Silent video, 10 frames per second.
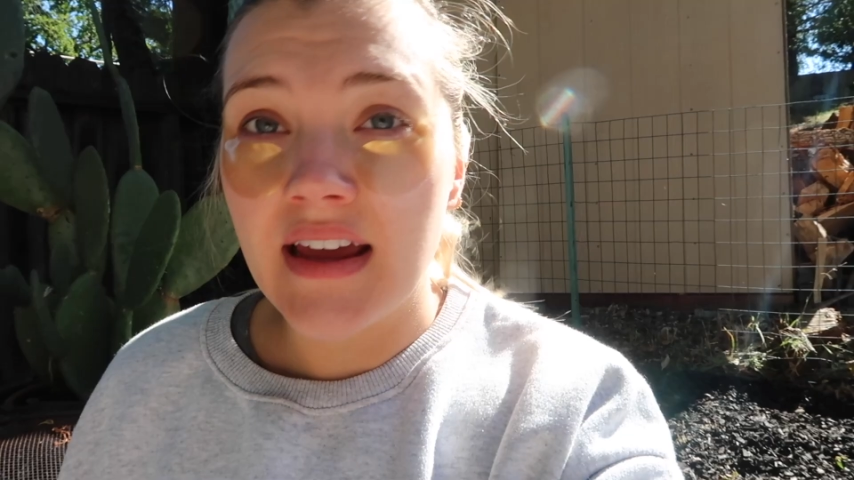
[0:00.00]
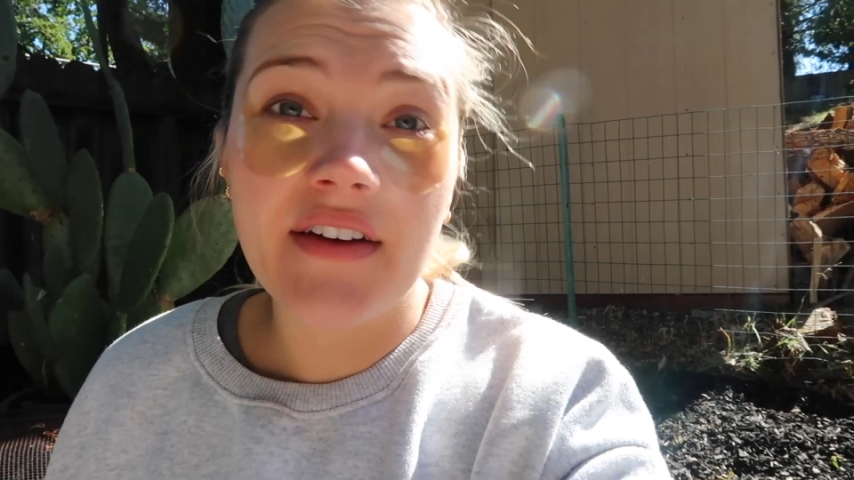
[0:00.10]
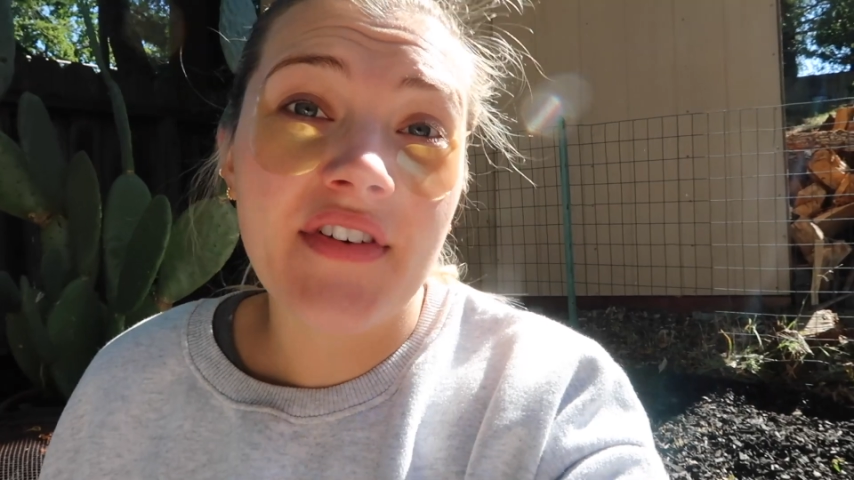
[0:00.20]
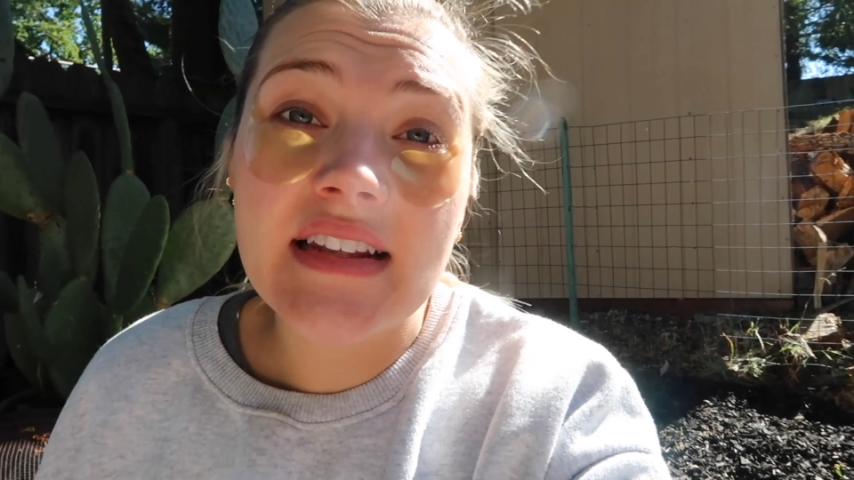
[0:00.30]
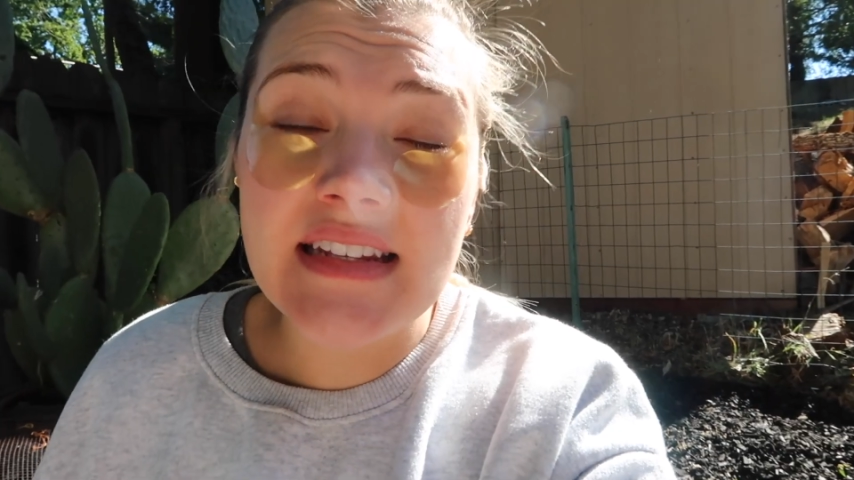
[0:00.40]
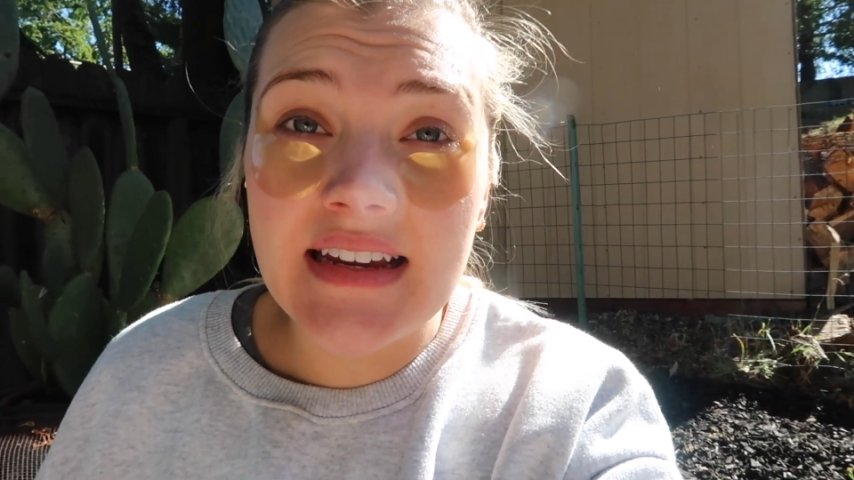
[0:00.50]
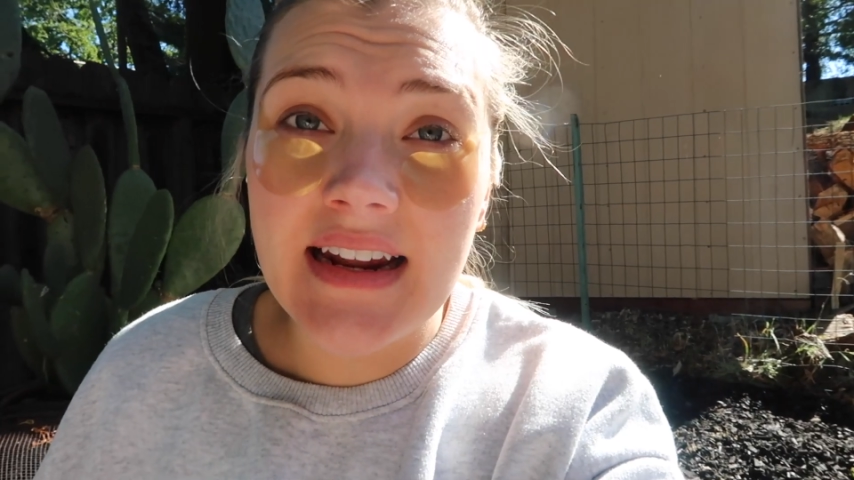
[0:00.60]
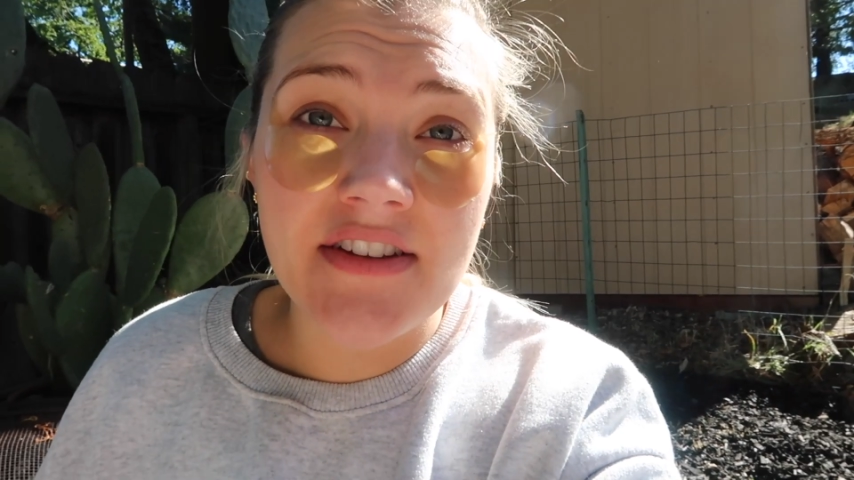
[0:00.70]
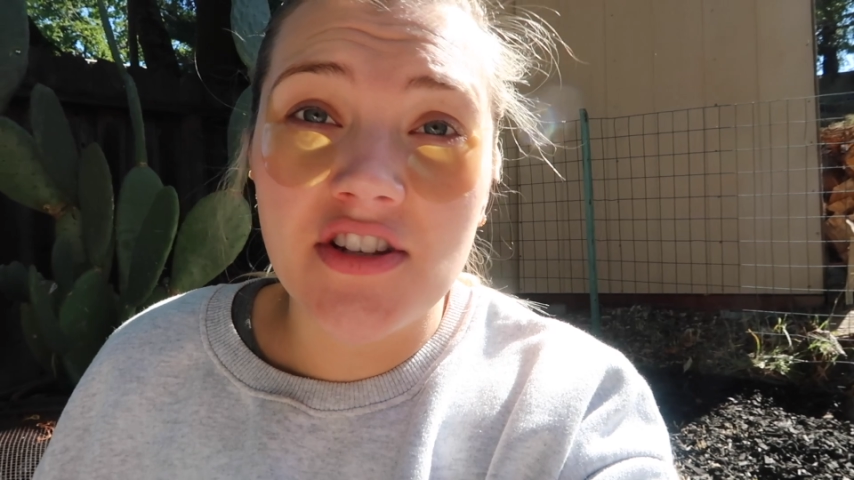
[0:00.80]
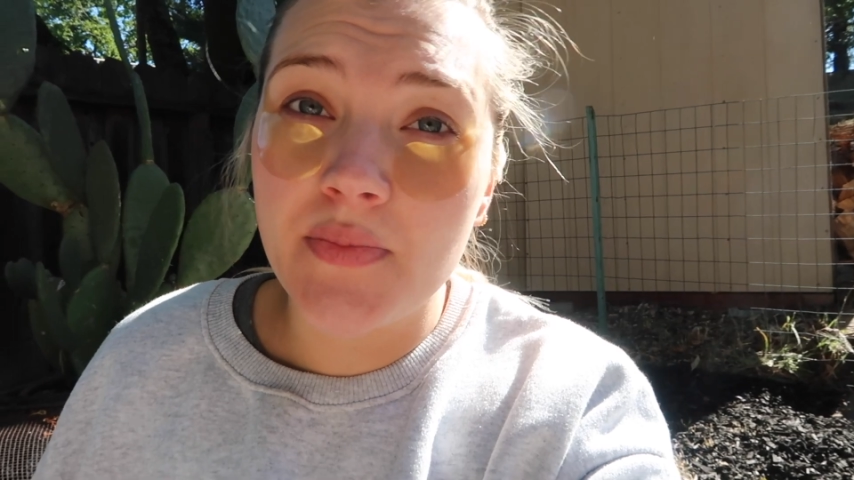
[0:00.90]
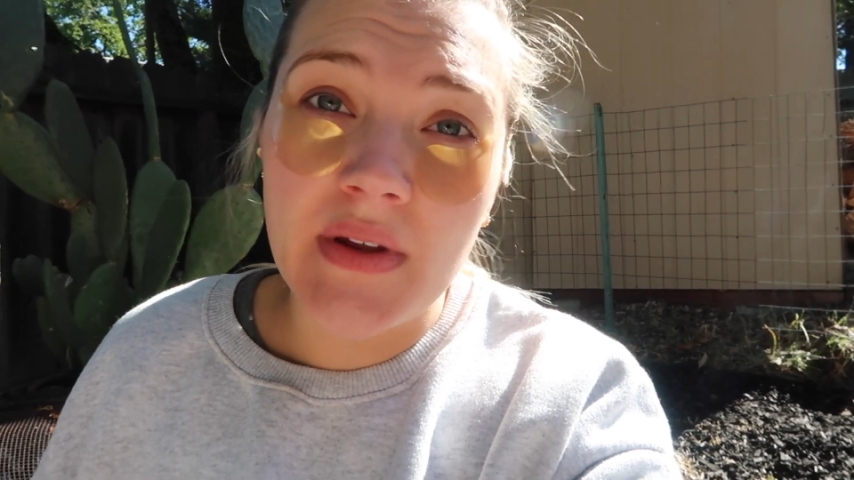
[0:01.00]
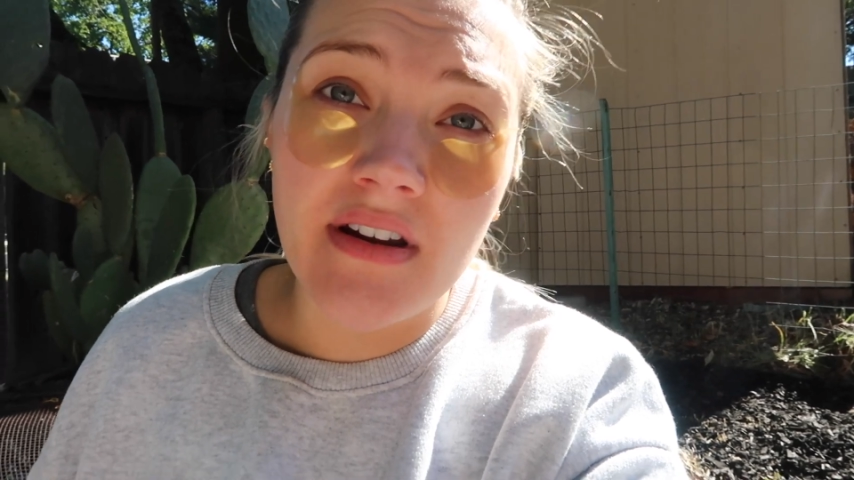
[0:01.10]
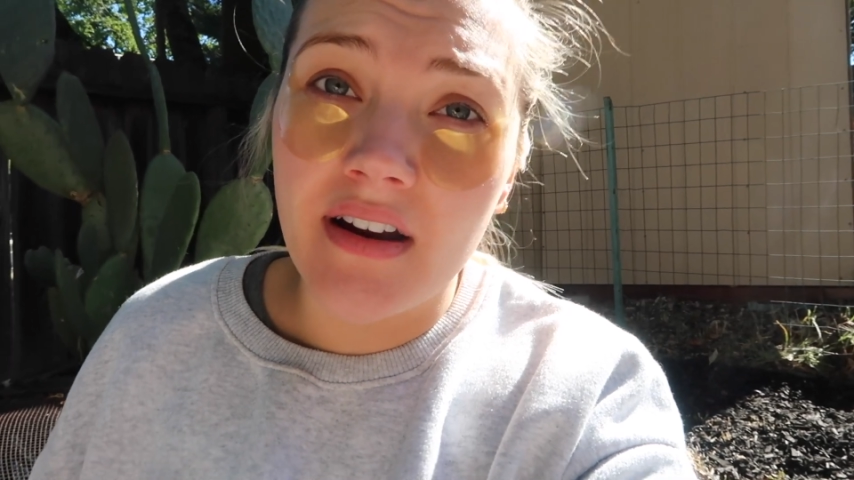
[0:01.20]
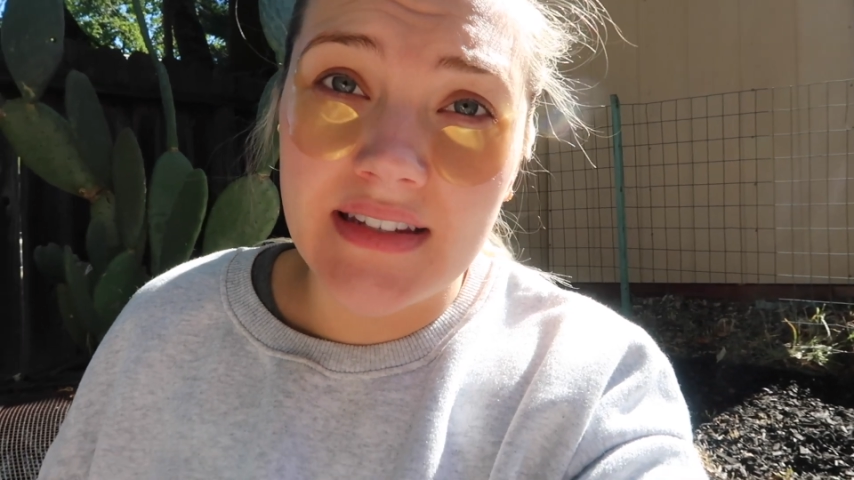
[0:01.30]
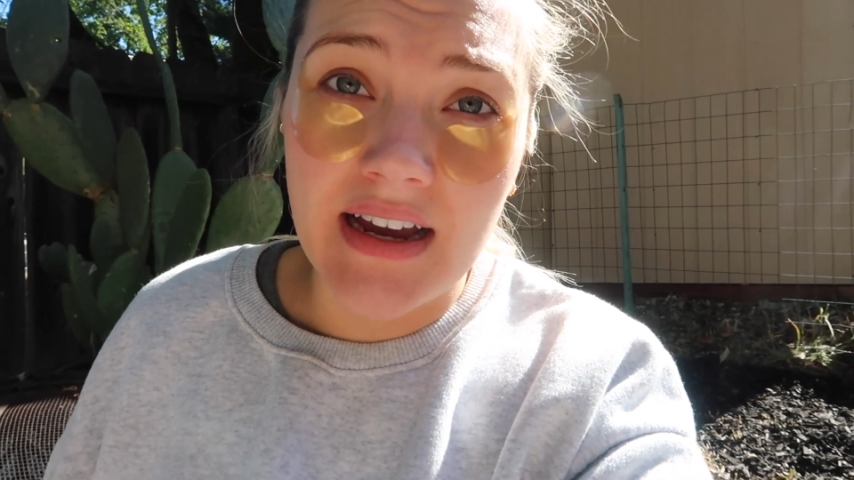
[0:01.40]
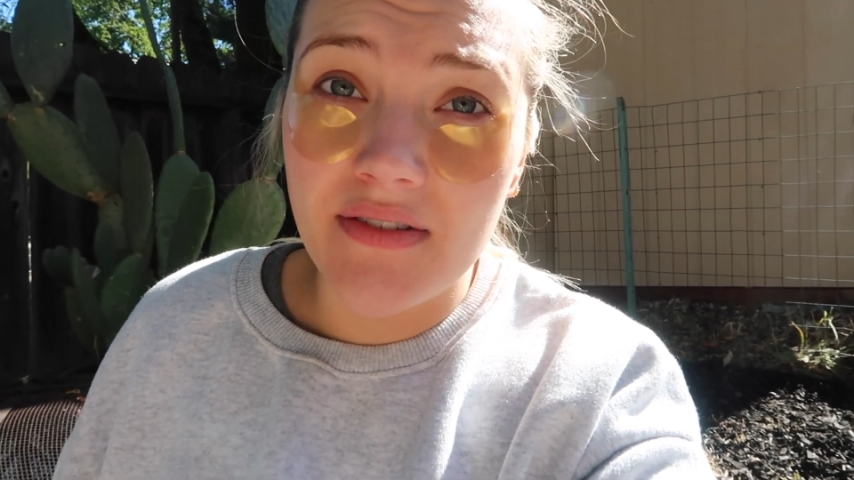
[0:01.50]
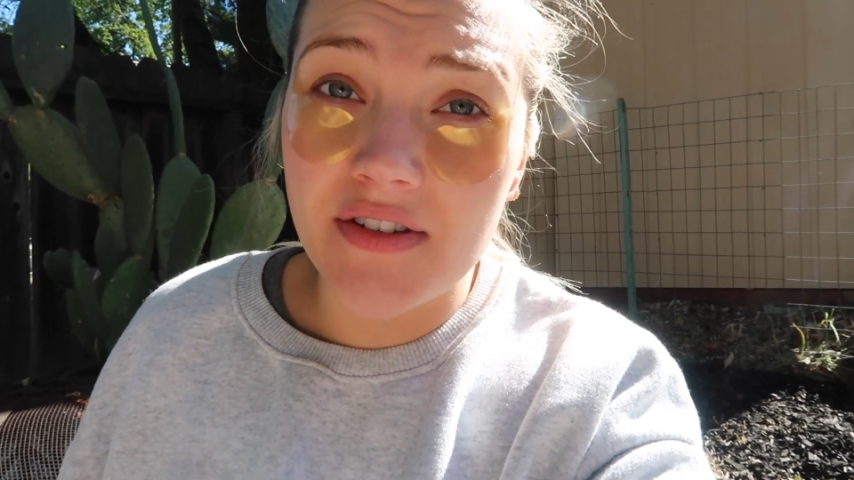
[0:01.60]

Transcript: And if I did, I'd just be knocked out.